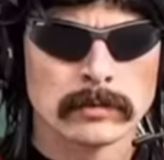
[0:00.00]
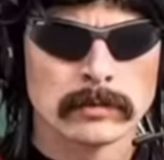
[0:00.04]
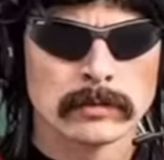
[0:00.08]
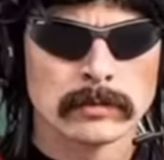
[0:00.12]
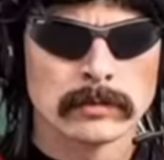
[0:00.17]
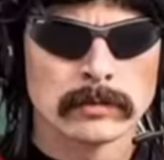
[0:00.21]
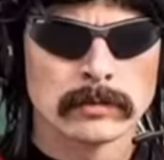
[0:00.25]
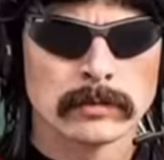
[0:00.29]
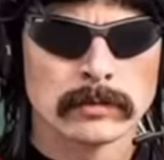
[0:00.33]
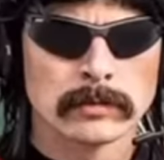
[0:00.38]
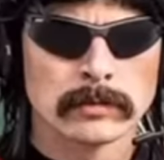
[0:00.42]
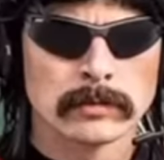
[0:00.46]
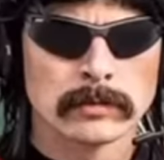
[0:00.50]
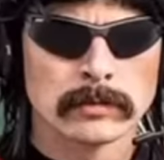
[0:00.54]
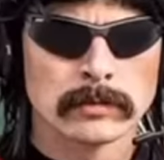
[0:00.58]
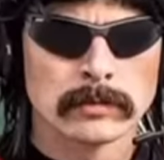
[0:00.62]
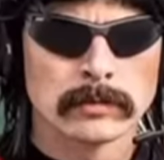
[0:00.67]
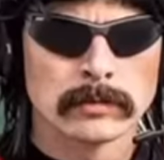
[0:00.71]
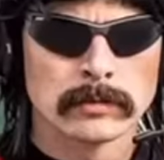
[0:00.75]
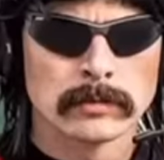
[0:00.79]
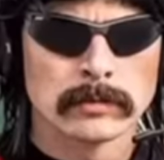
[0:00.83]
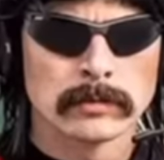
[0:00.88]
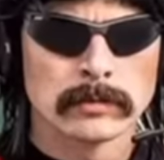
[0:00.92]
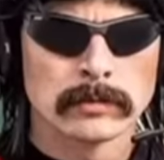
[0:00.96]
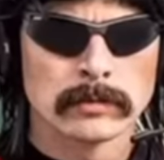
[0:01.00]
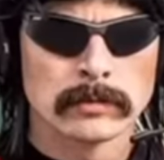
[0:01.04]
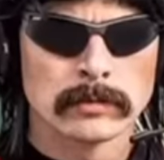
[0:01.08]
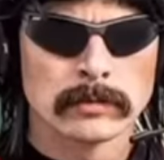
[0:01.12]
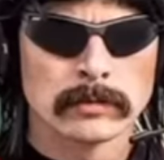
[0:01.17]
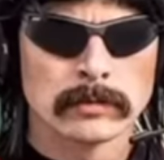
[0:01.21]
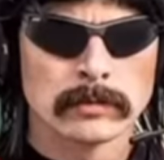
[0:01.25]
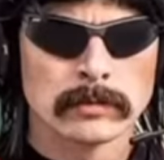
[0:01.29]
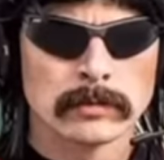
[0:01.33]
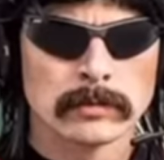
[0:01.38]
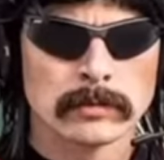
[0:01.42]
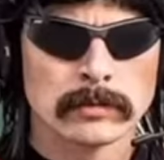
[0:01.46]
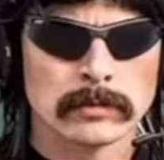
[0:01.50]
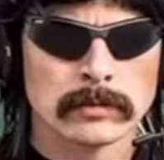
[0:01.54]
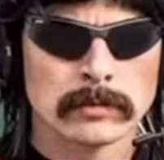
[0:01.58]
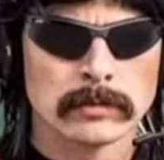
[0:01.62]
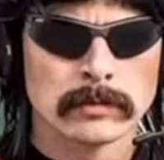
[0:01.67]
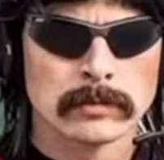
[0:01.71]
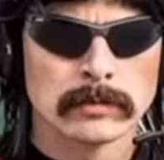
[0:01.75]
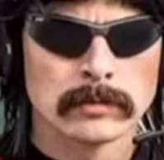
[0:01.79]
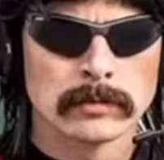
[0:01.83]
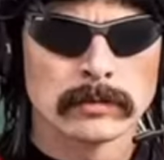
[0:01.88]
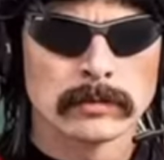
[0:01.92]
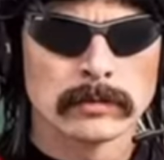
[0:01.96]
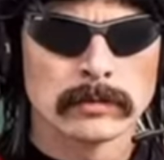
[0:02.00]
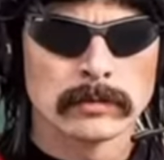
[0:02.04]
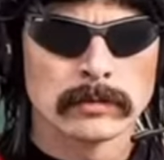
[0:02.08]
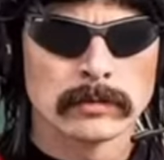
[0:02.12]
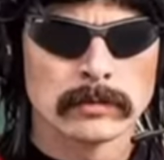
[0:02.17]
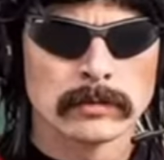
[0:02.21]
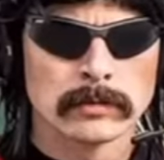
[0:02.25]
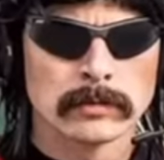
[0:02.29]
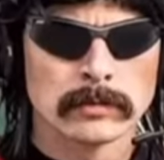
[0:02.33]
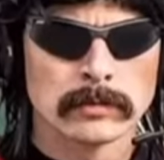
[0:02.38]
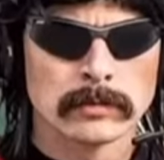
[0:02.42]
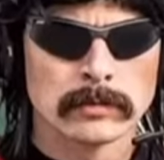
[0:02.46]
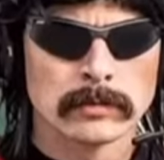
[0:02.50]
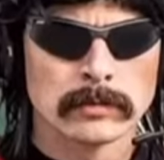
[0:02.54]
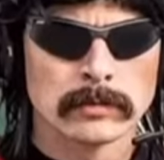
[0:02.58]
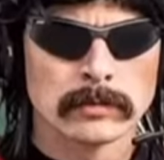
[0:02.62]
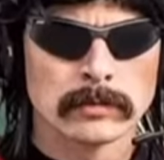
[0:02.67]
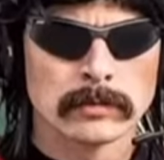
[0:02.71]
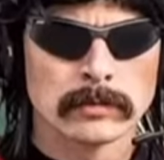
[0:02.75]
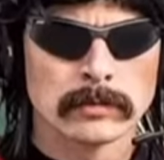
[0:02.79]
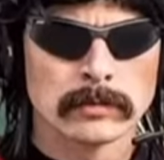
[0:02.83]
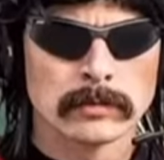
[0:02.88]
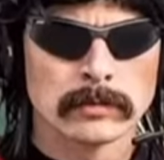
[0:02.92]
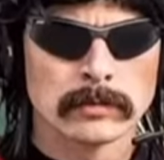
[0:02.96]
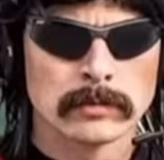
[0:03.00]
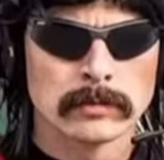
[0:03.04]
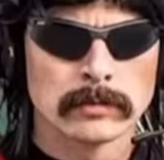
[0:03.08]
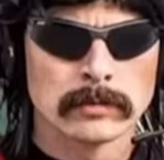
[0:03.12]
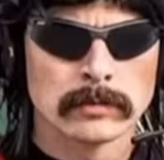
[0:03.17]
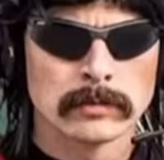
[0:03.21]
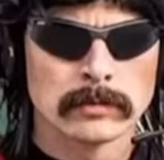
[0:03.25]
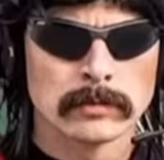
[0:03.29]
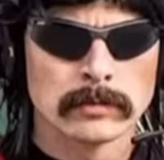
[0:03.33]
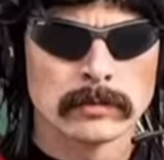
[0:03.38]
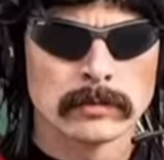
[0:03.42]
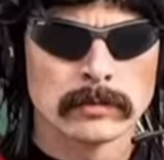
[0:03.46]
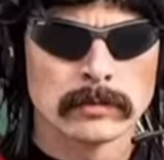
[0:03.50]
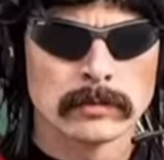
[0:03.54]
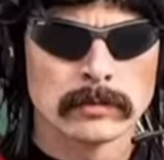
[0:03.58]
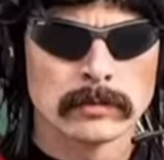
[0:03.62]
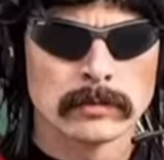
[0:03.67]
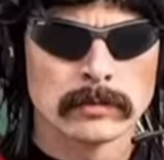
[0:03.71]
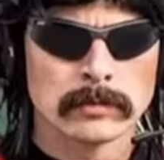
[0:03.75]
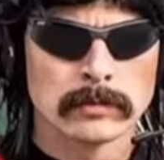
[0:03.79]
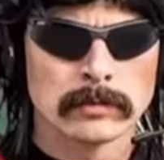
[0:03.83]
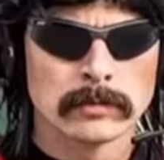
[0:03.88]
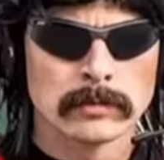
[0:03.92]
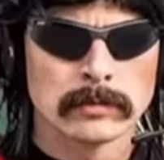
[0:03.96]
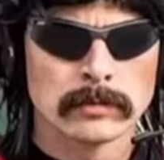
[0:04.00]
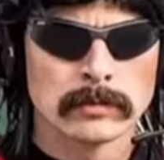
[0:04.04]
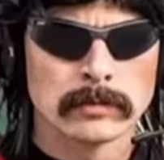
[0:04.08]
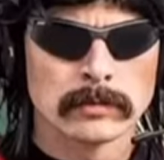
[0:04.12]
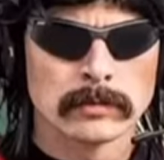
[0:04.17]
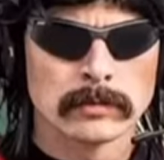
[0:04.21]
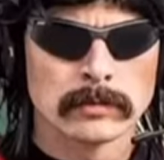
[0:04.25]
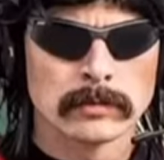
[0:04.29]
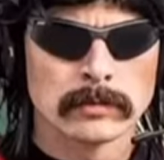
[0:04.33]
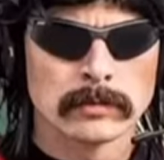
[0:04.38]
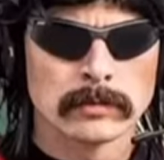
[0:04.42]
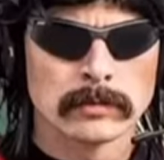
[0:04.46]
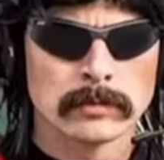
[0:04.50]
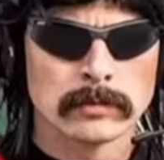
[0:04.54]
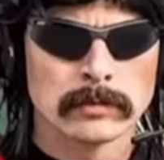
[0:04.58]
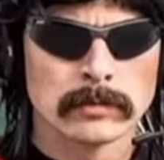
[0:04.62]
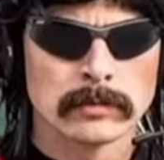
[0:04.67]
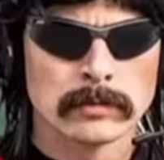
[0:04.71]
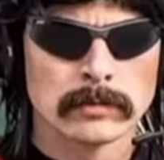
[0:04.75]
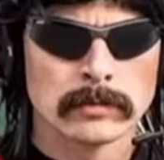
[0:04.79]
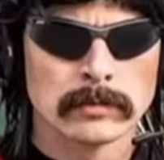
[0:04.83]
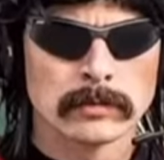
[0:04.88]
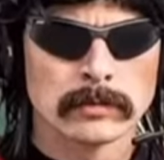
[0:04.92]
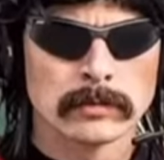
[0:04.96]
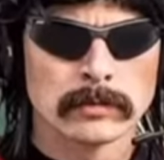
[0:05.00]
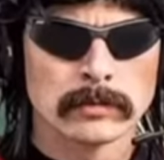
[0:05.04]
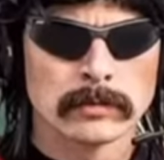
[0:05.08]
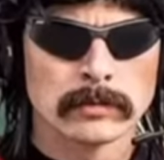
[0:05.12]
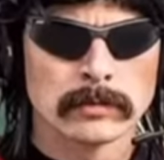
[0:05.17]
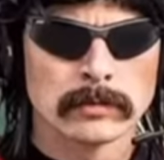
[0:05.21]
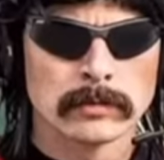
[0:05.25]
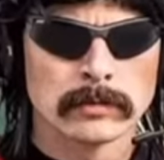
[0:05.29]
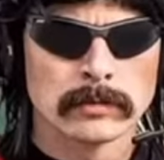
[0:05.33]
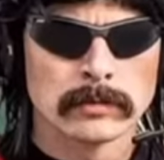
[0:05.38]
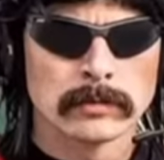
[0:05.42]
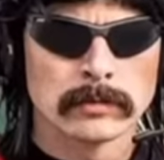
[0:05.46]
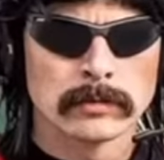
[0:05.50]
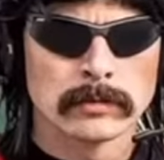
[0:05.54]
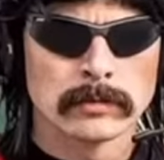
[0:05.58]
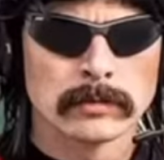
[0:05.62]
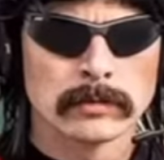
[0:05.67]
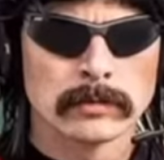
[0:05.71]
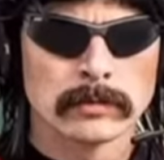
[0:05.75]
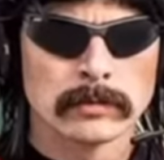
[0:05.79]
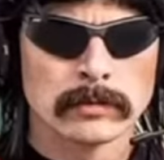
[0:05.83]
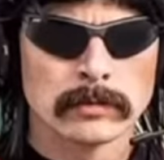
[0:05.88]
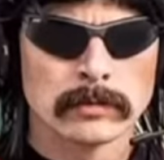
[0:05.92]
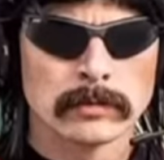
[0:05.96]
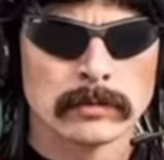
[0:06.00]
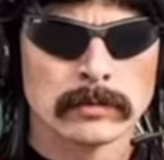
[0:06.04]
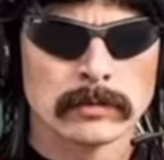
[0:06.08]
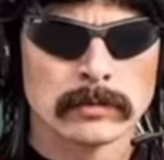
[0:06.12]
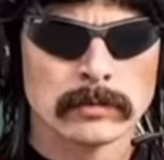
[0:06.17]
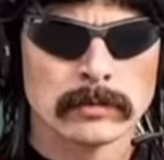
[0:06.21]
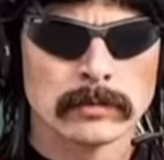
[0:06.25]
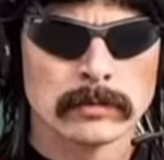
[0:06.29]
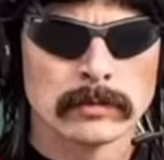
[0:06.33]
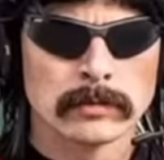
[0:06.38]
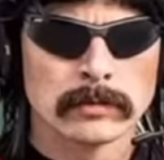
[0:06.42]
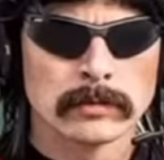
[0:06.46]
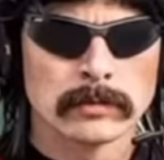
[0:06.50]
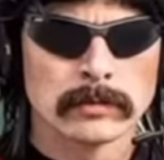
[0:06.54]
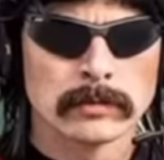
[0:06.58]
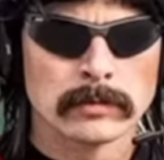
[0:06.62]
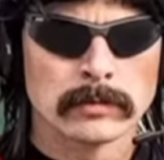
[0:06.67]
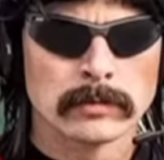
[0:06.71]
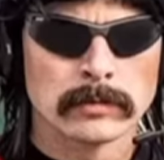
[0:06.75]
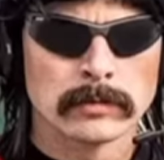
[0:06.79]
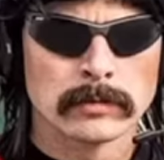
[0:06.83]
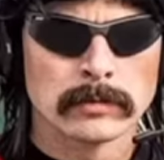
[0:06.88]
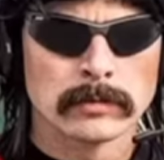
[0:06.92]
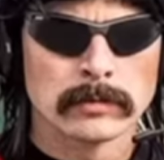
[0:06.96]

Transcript: No words are spoken by the person on screen.